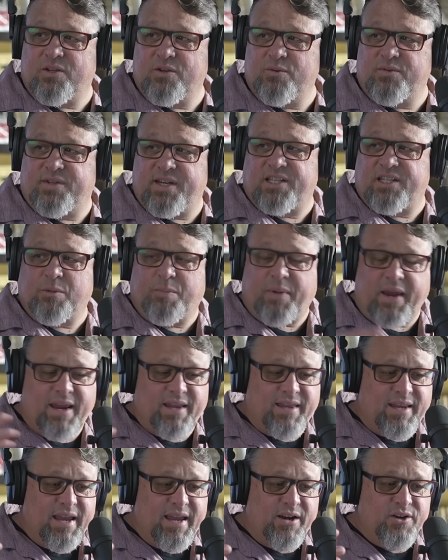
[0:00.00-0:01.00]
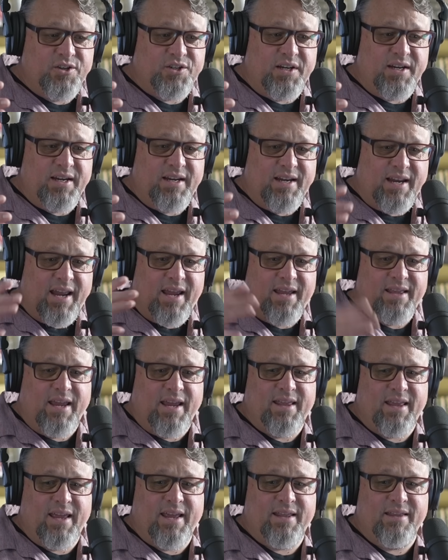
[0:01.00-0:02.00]
dissipate the energy, and
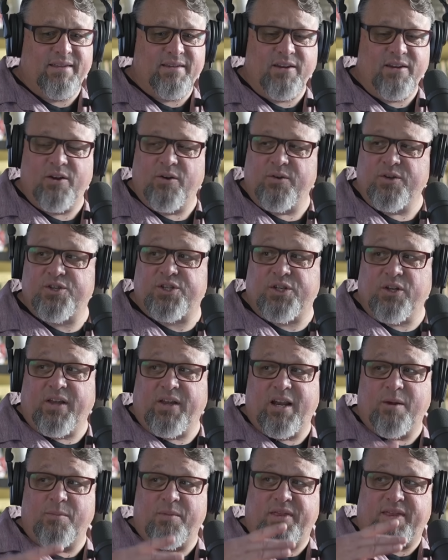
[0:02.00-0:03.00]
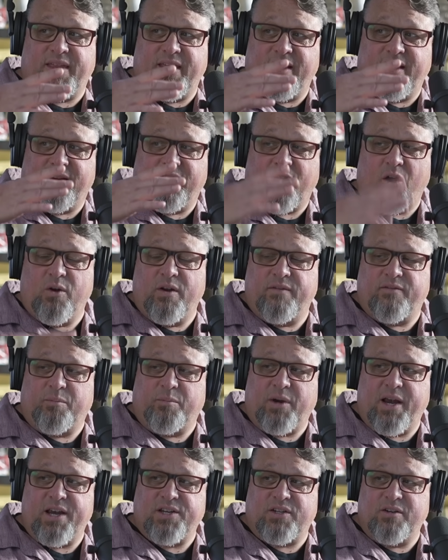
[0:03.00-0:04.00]
then, you know, you still end up with the cone of
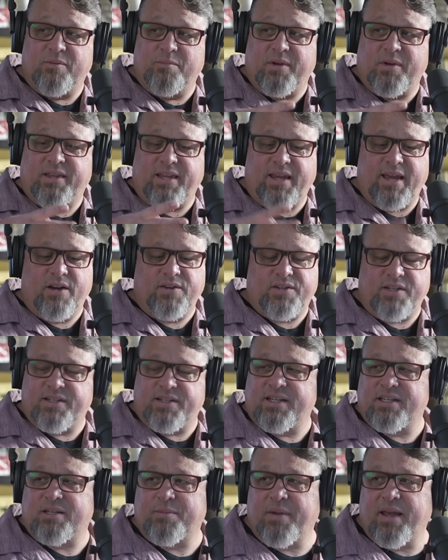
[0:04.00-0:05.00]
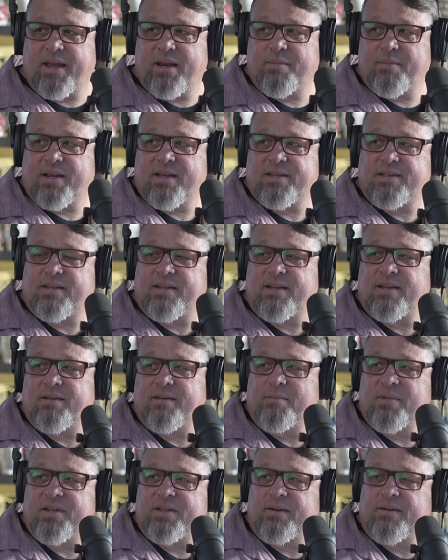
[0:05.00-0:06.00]
depression, but the energy is dissipated because
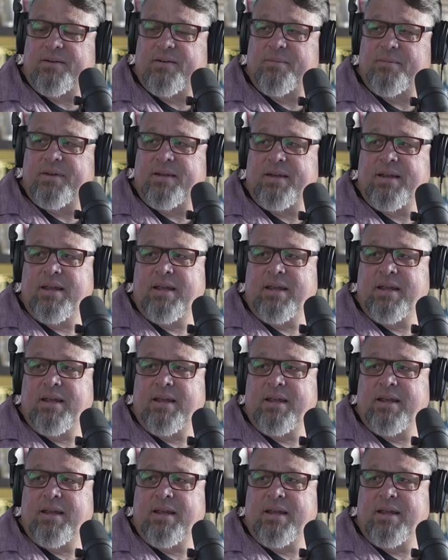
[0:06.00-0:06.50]
of the material. But